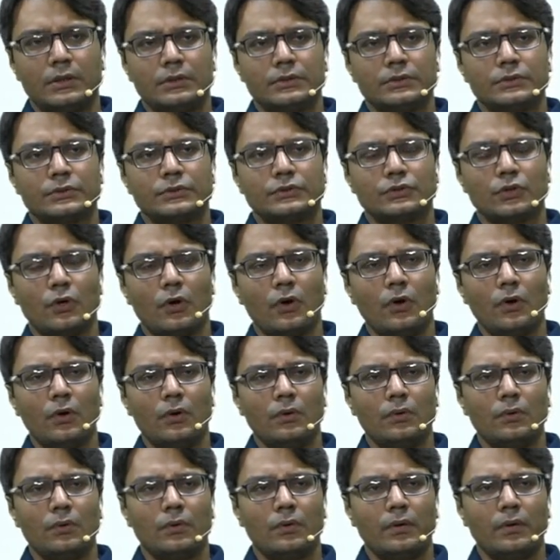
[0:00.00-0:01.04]

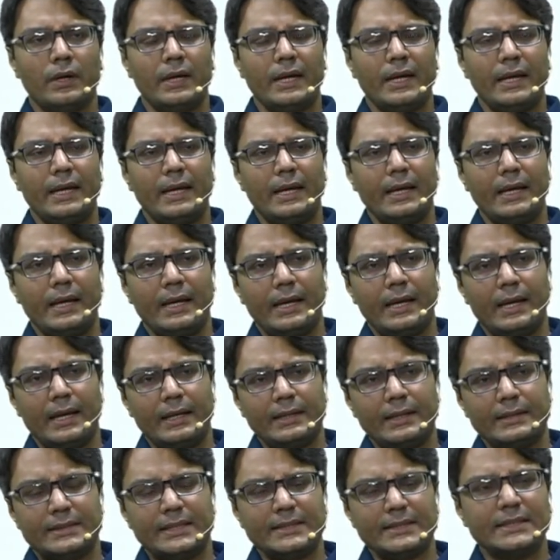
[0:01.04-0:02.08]
So
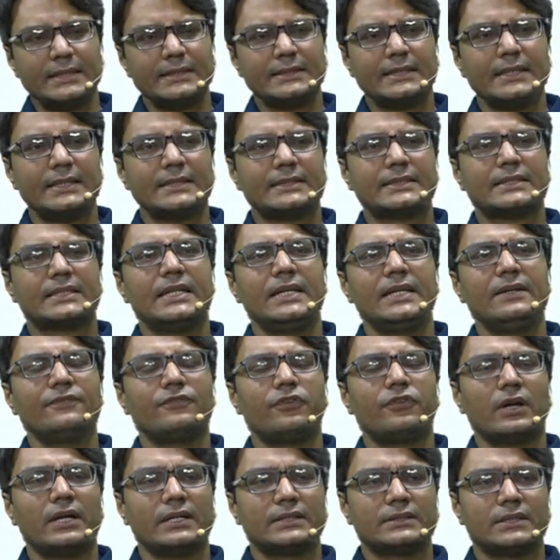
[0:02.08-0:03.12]
this is the scheme
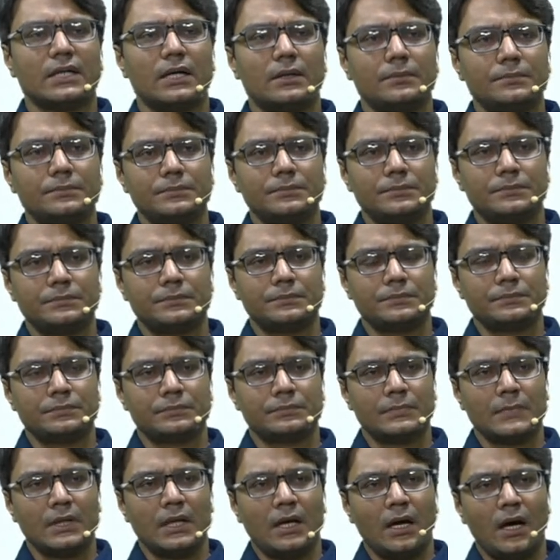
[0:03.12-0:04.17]
for exam.
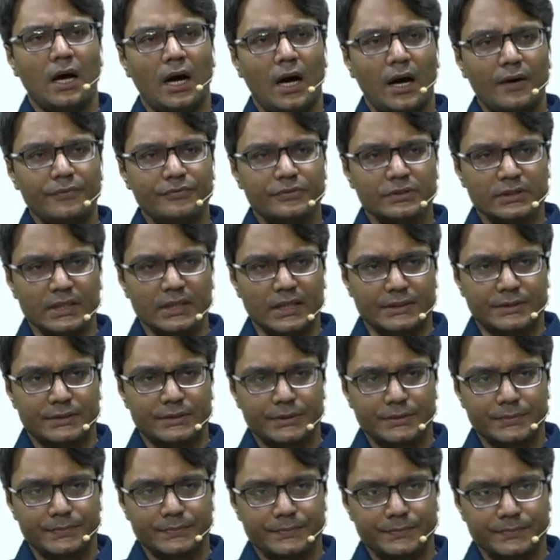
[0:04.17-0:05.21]
After that,
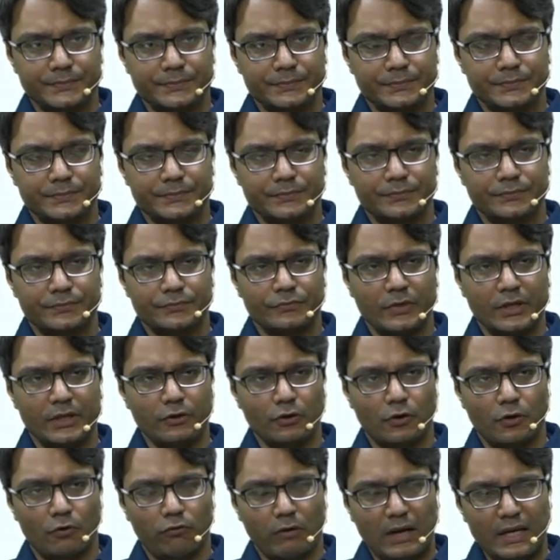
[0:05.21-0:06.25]
when you
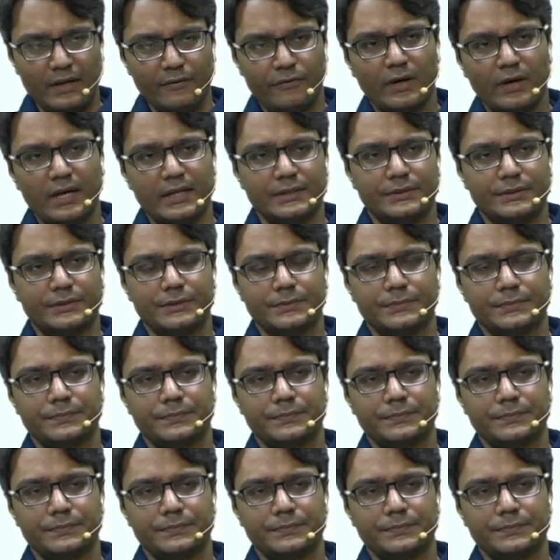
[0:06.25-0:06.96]
qualify it,